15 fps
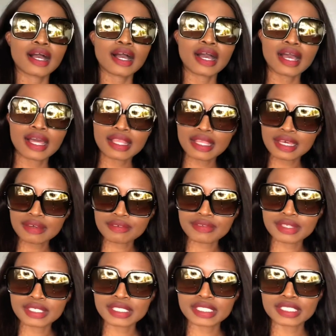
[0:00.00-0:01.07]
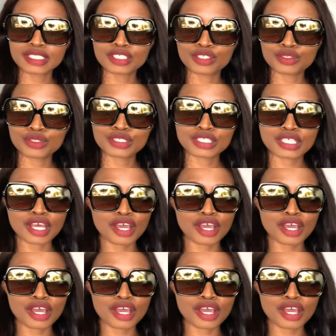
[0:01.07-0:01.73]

I love that it looks,